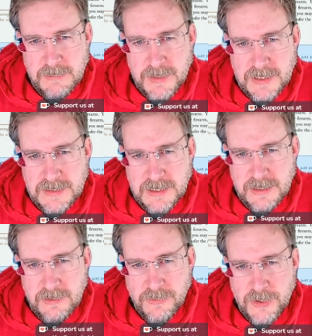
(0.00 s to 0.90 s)
basically,
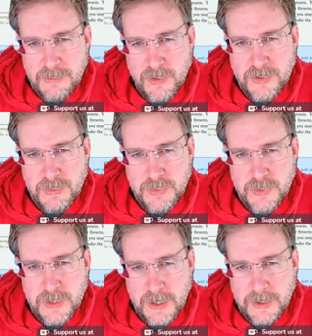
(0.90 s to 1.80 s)
you've got a mortal
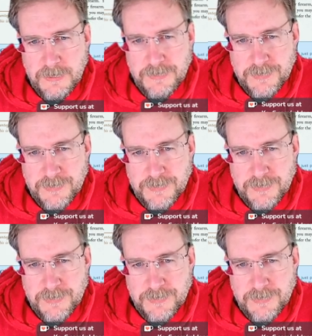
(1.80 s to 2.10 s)
wound now.